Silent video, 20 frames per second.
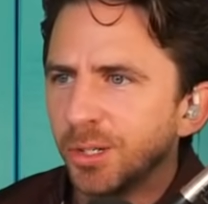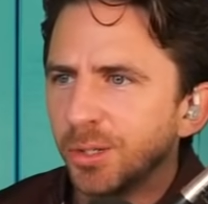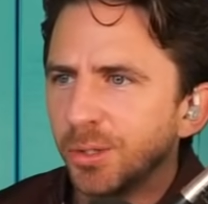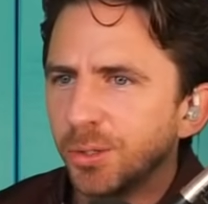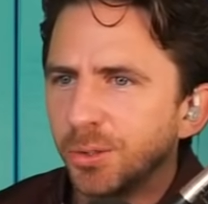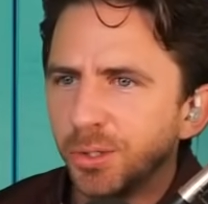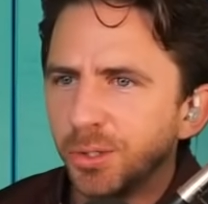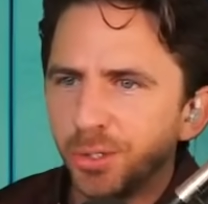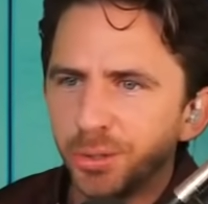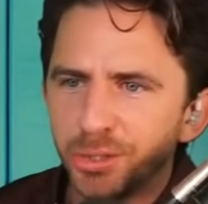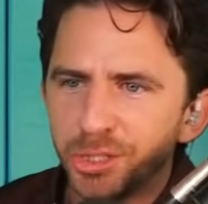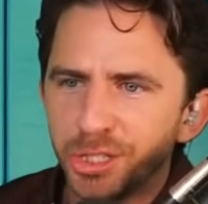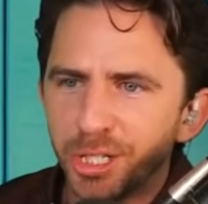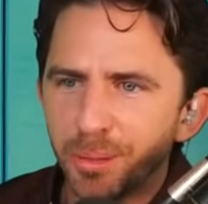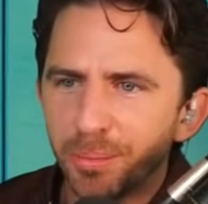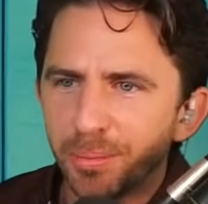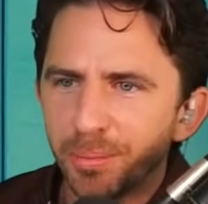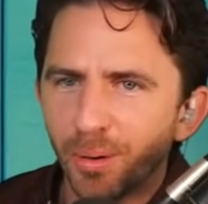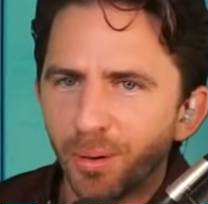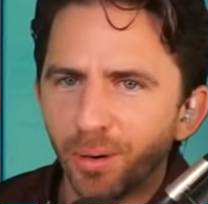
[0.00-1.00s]
Who do you
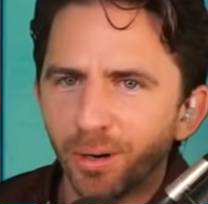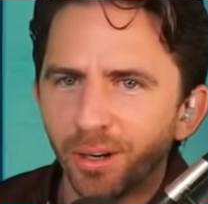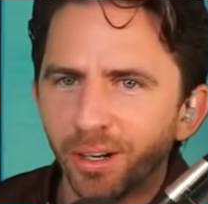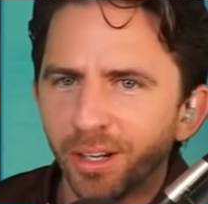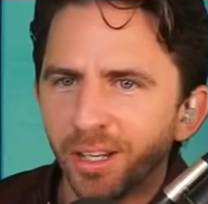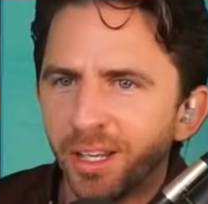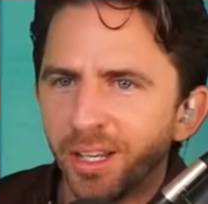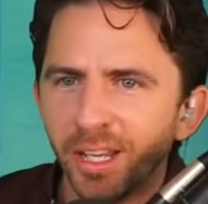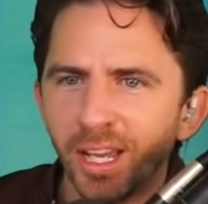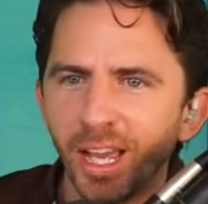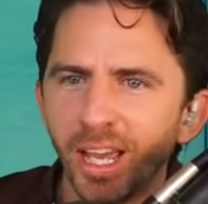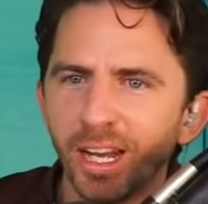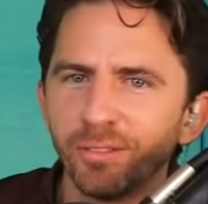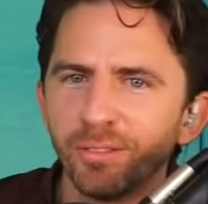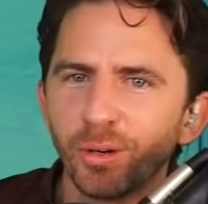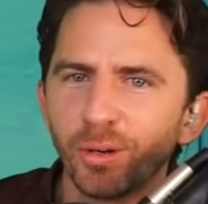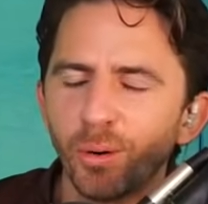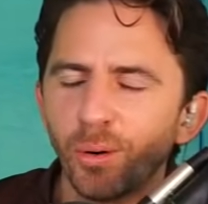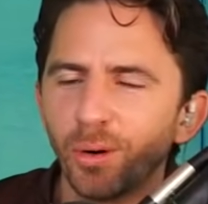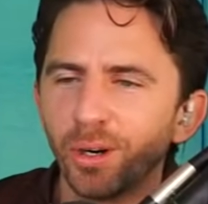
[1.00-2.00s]
ship more? And
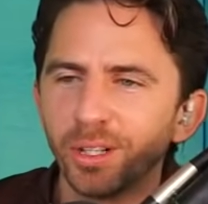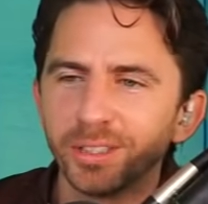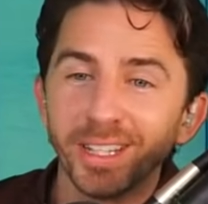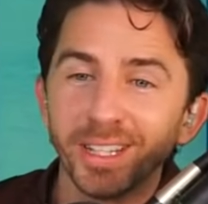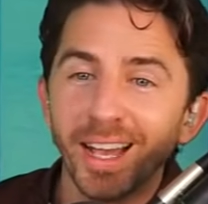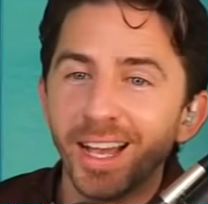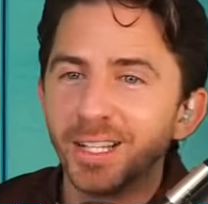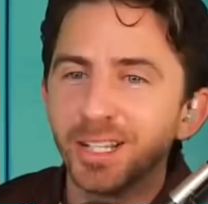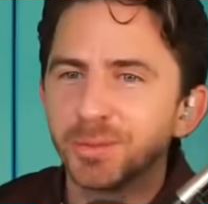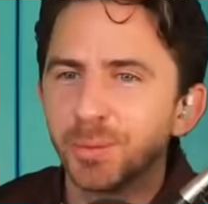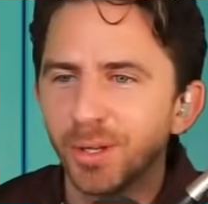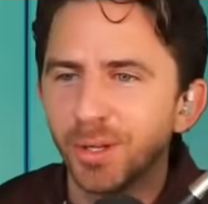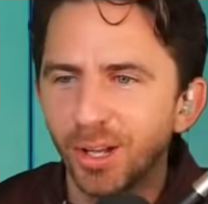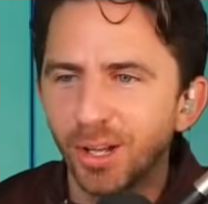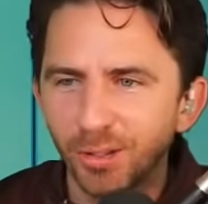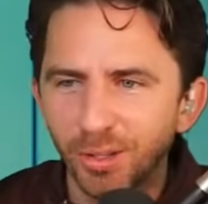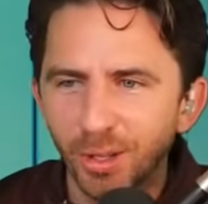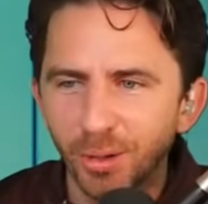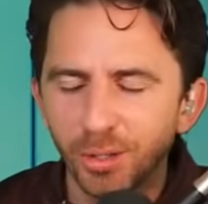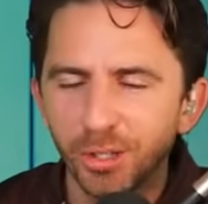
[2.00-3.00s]
of course, as we
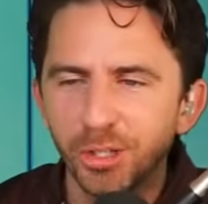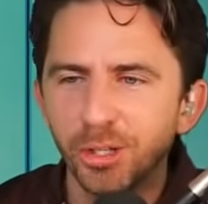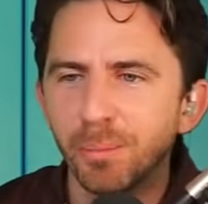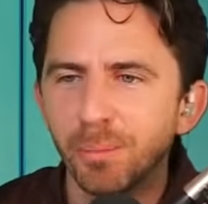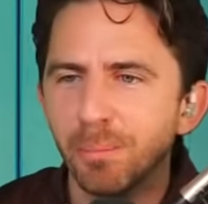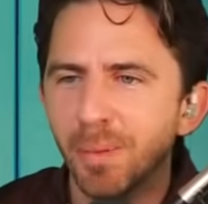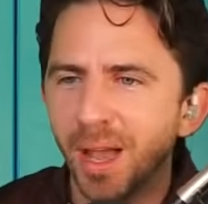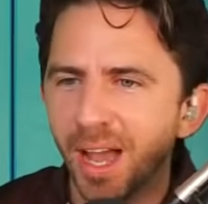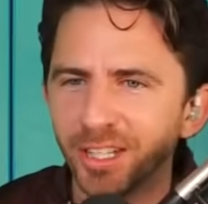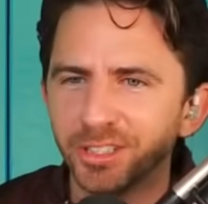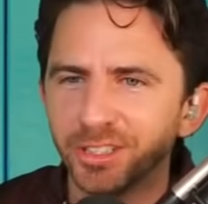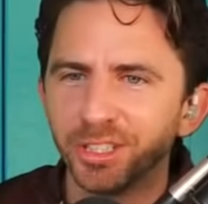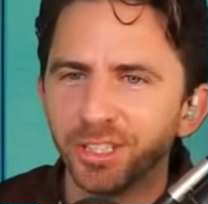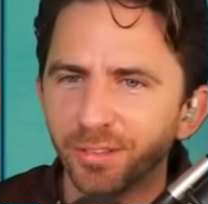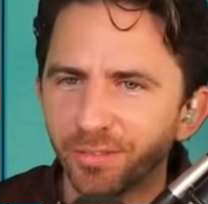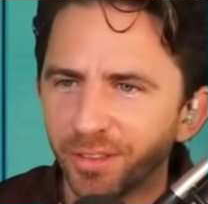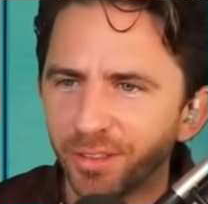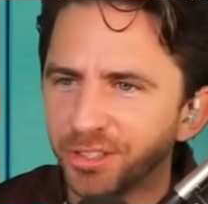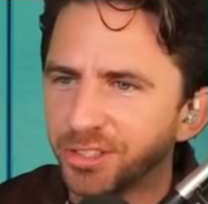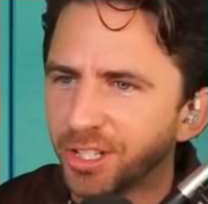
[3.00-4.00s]
all know, could you imagine
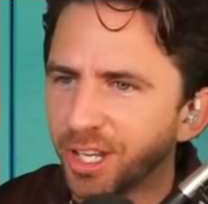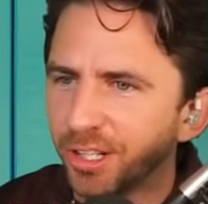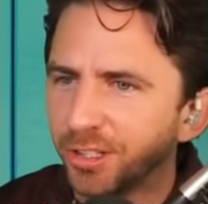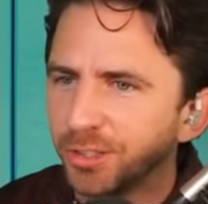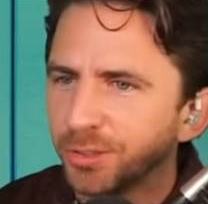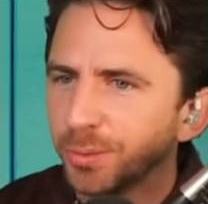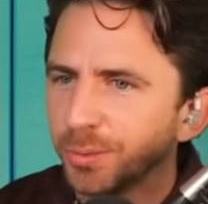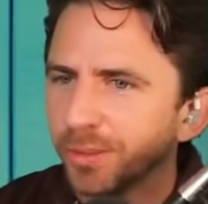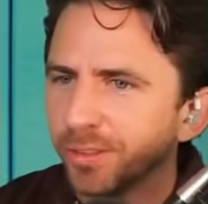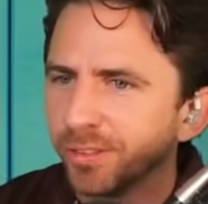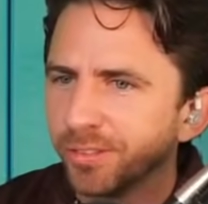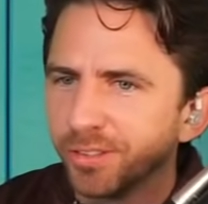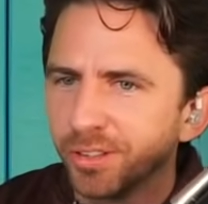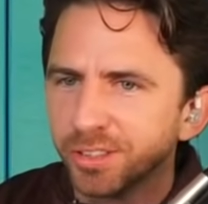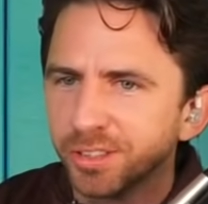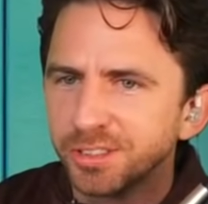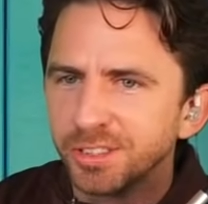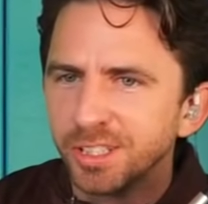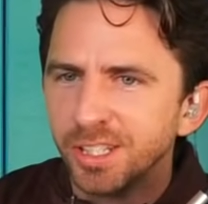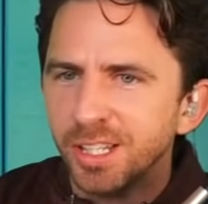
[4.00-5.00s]
if the genders were
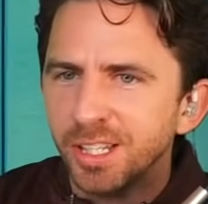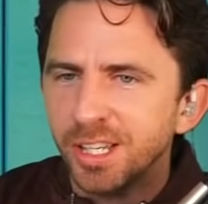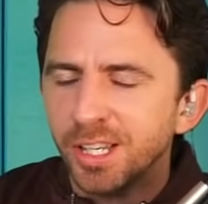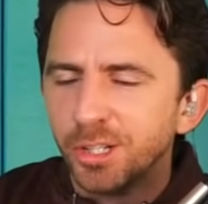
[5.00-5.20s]
reversed?